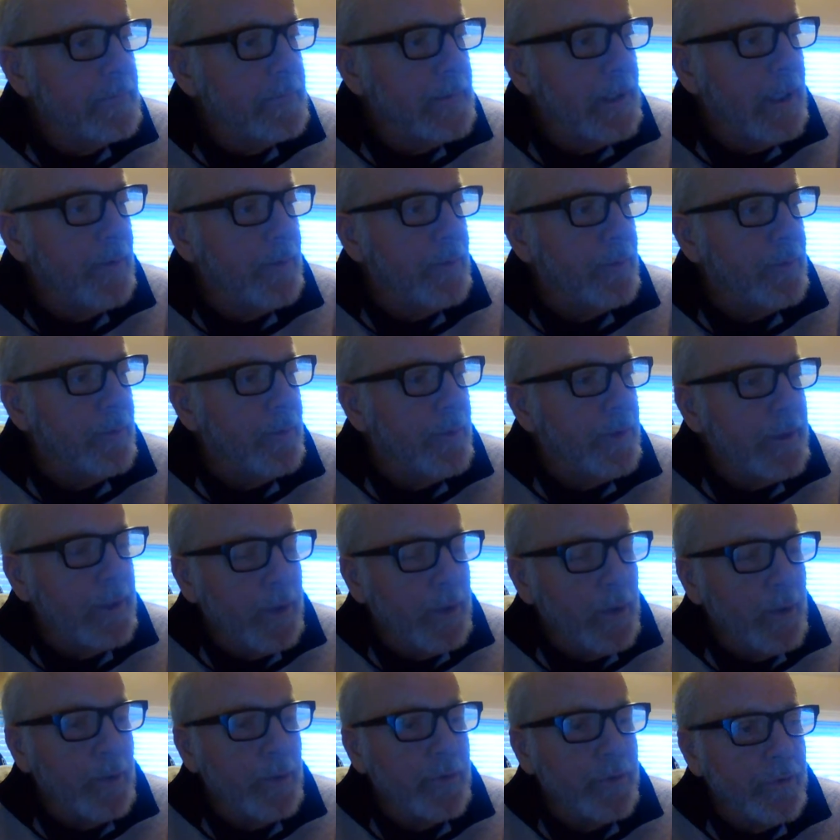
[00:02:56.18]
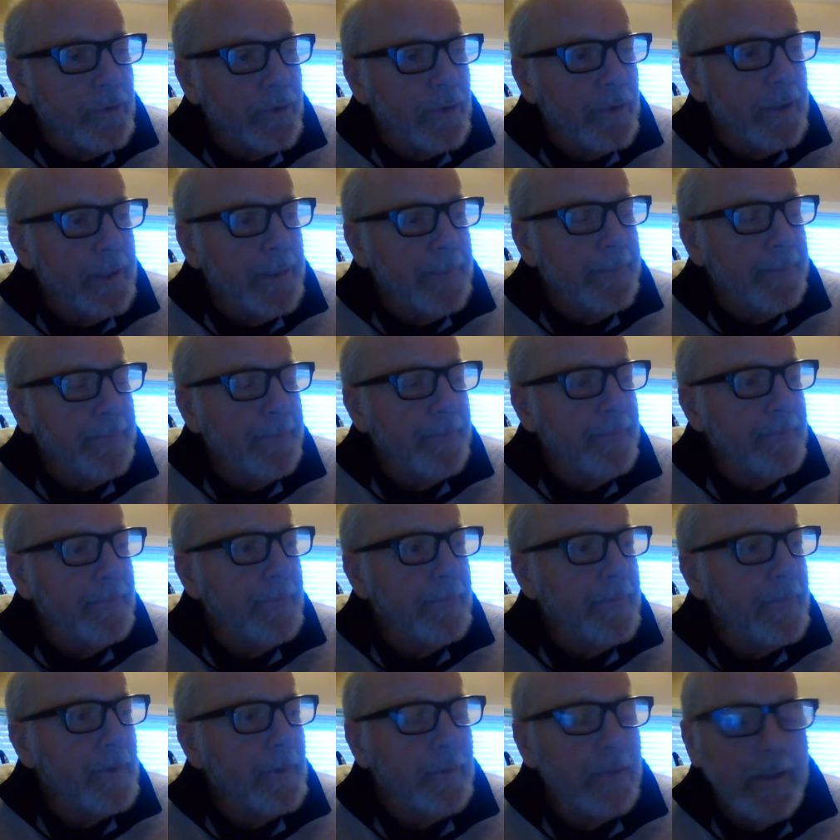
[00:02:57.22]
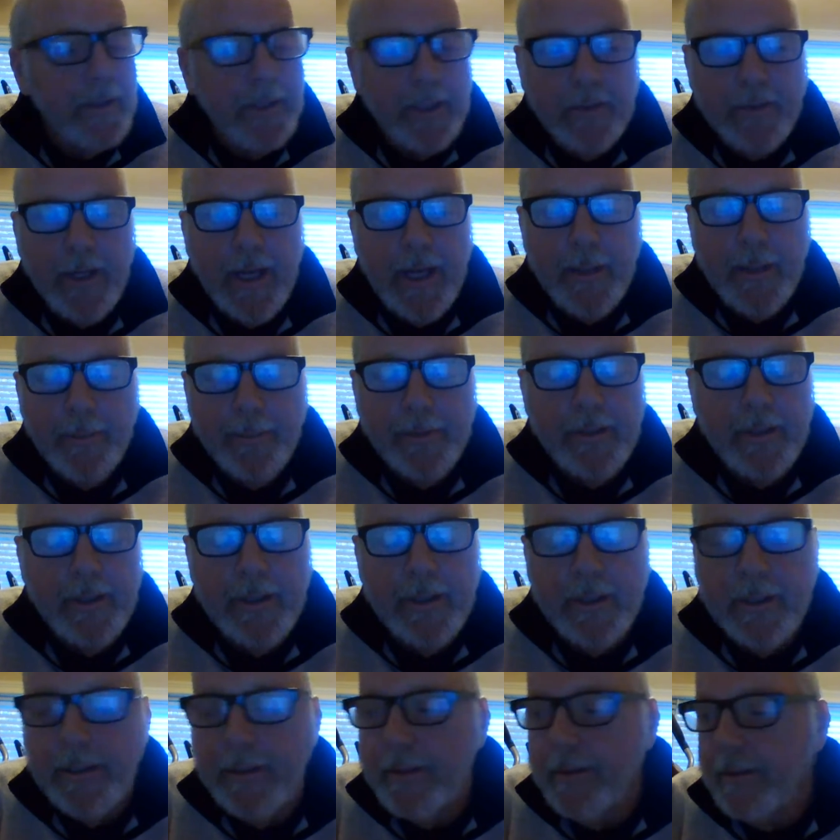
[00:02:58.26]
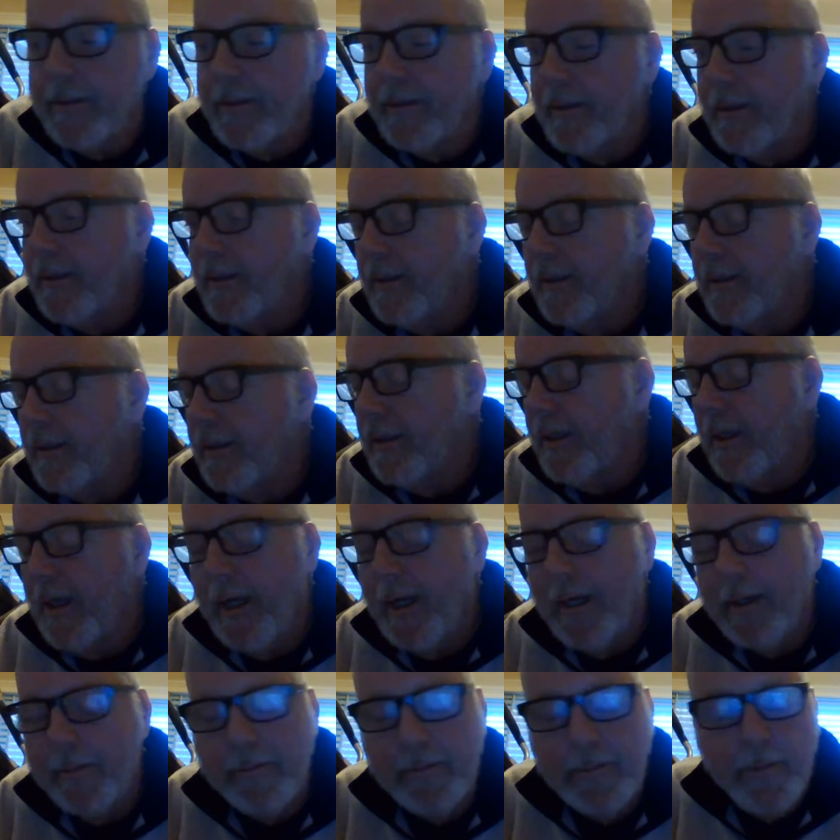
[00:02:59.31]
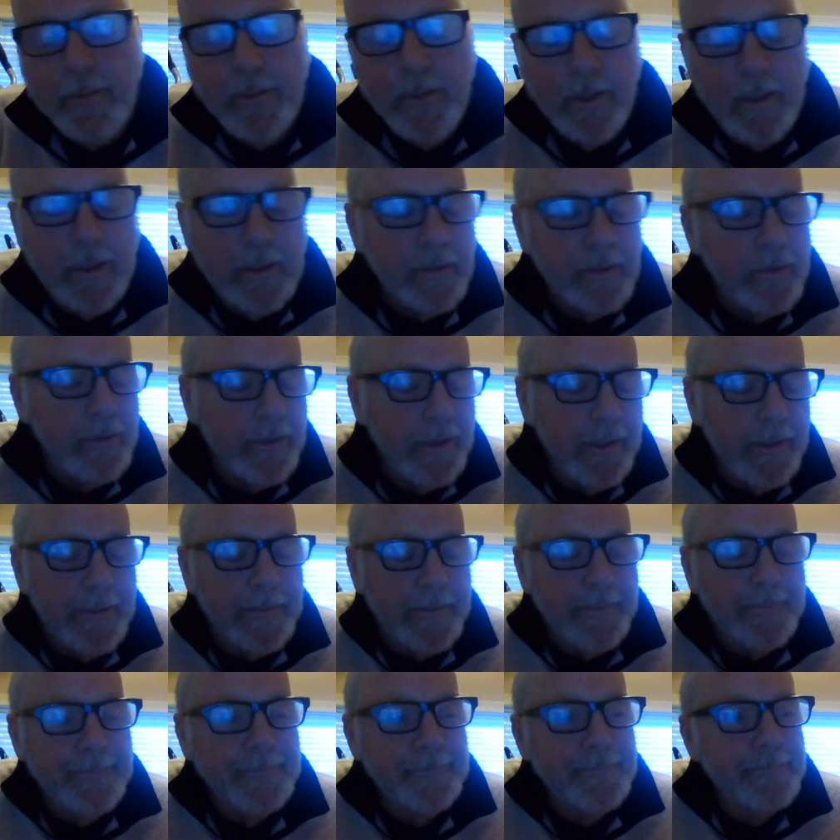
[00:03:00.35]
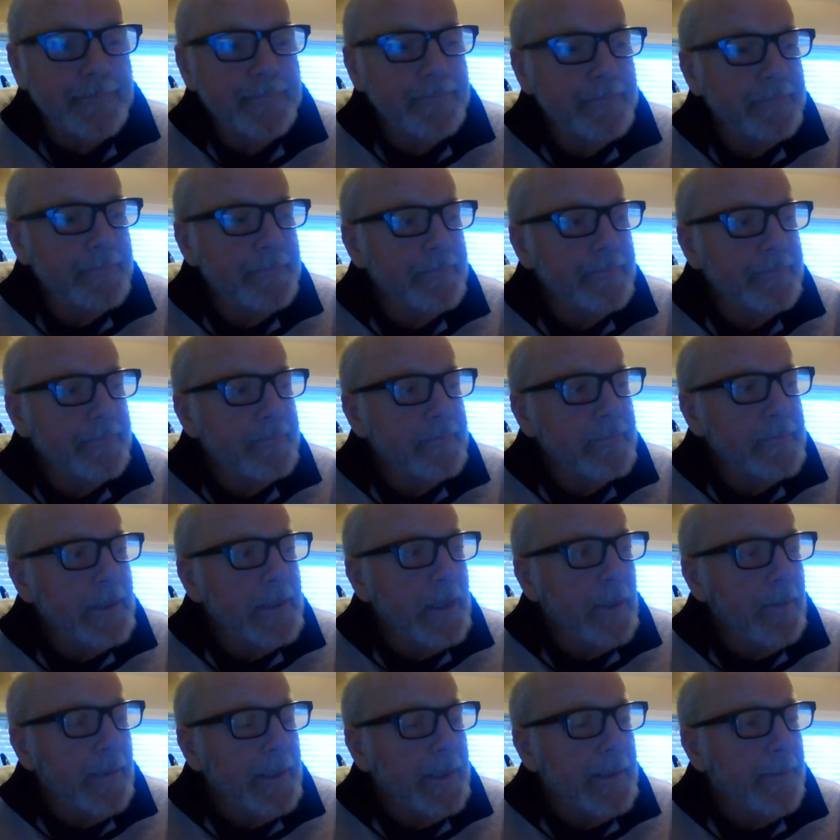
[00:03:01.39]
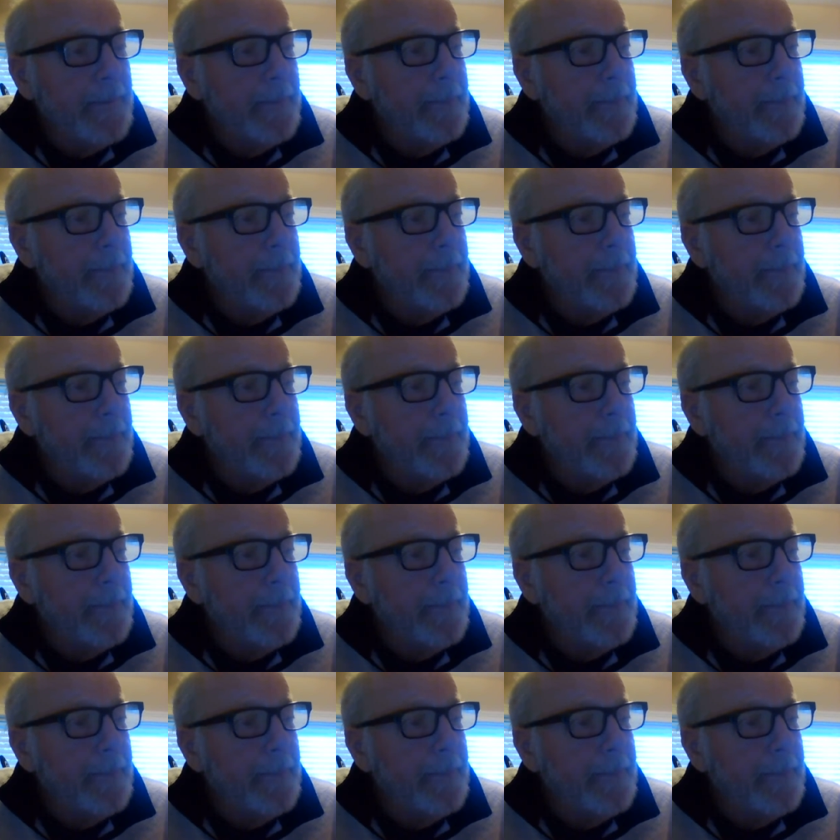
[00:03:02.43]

It was a really cool journey. Some things happened on it. Too long to share. But